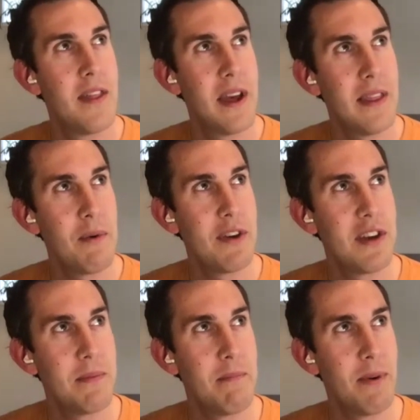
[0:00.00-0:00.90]
thing that we
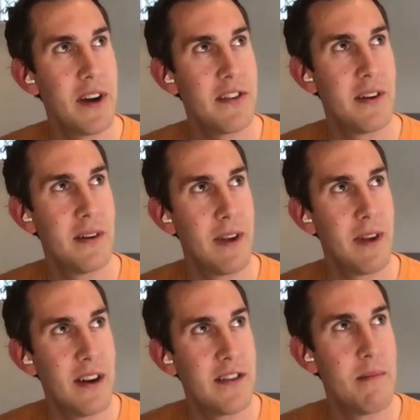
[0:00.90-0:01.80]
shipped in production
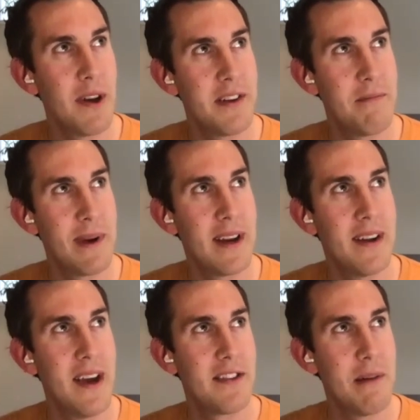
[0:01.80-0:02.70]
initially must have been,
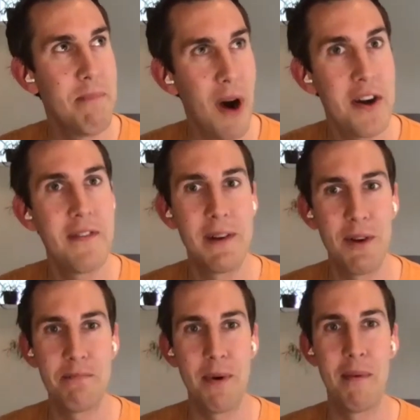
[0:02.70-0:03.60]
some part of it
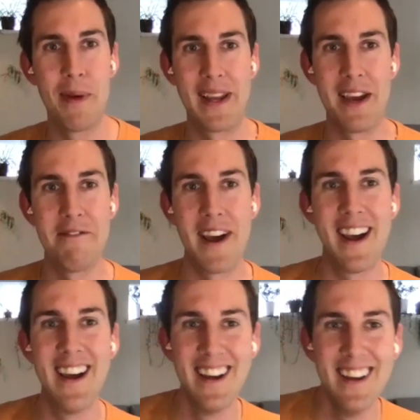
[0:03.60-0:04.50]
was probably in Caffe,